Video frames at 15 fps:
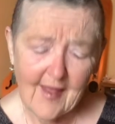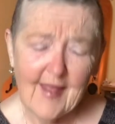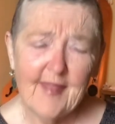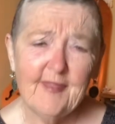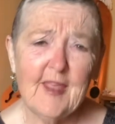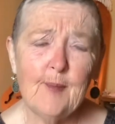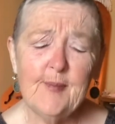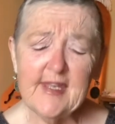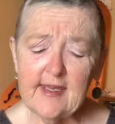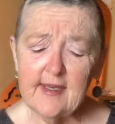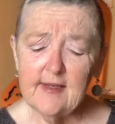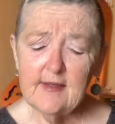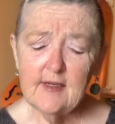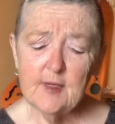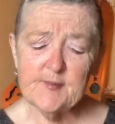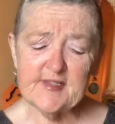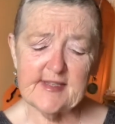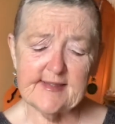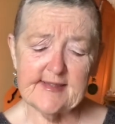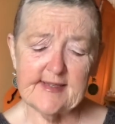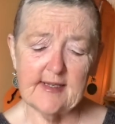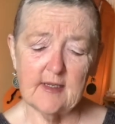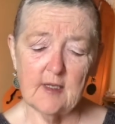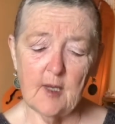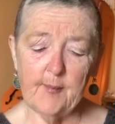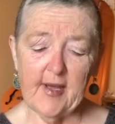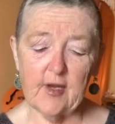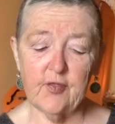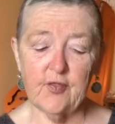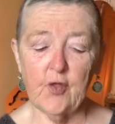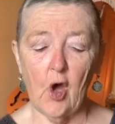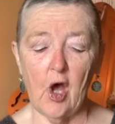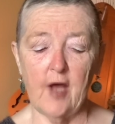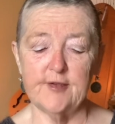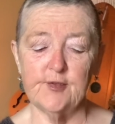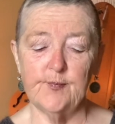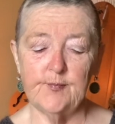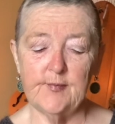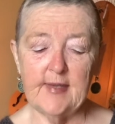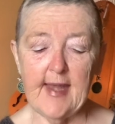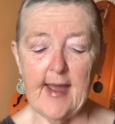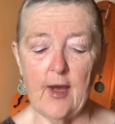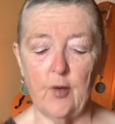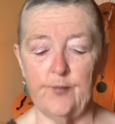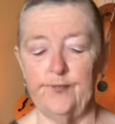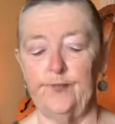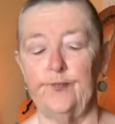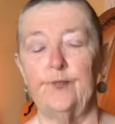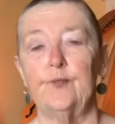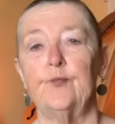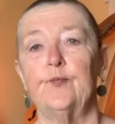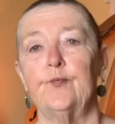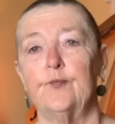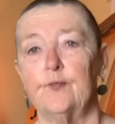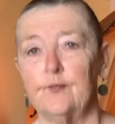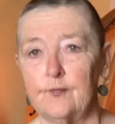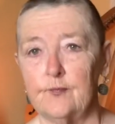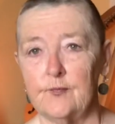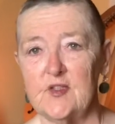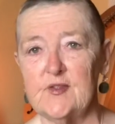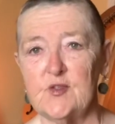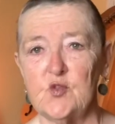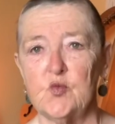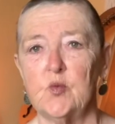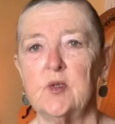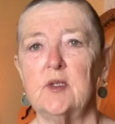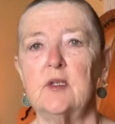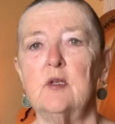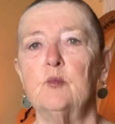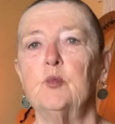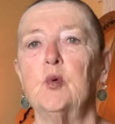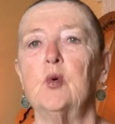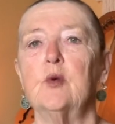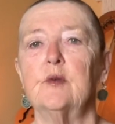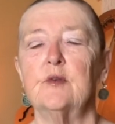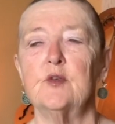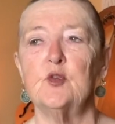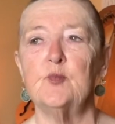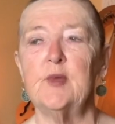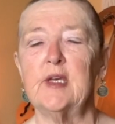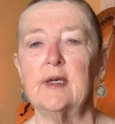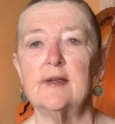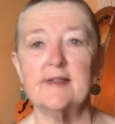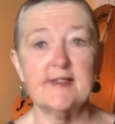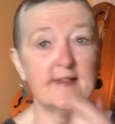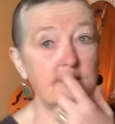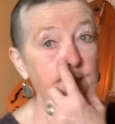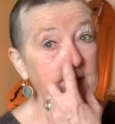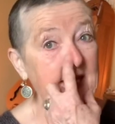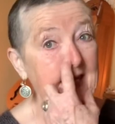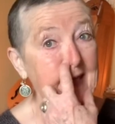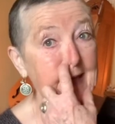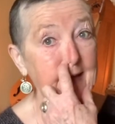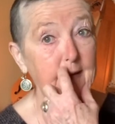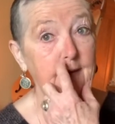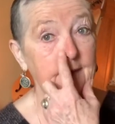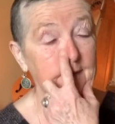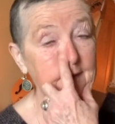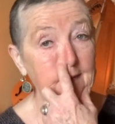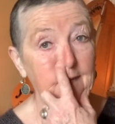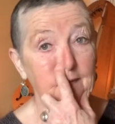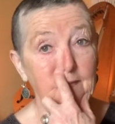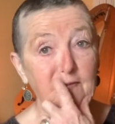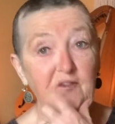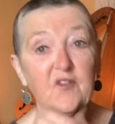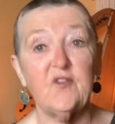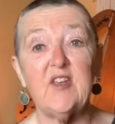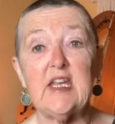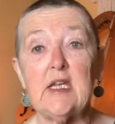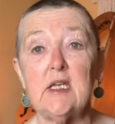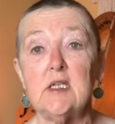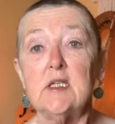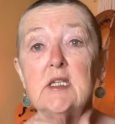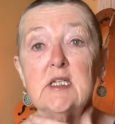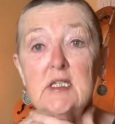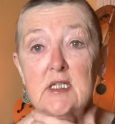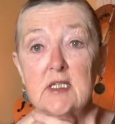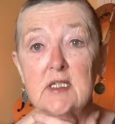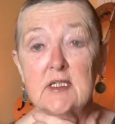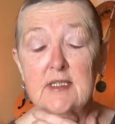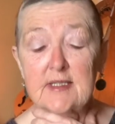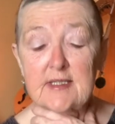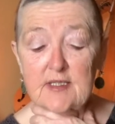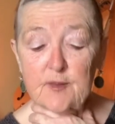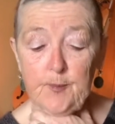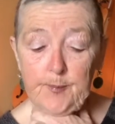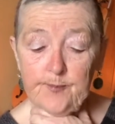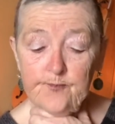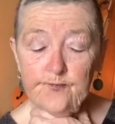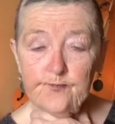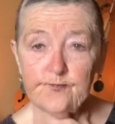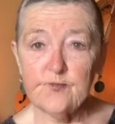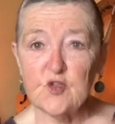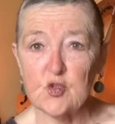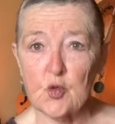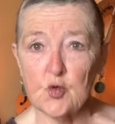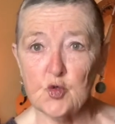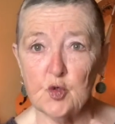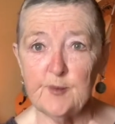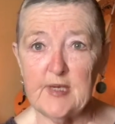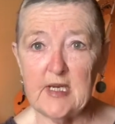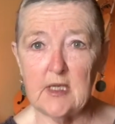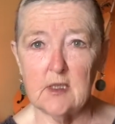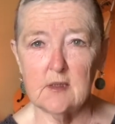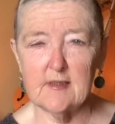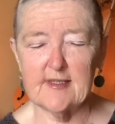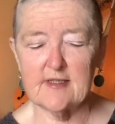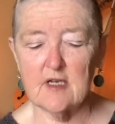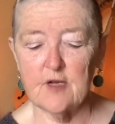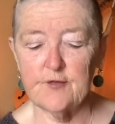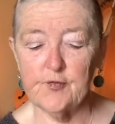They begin obsessing about a thought. Now, this is really important because the media feed into this, social media and stuff.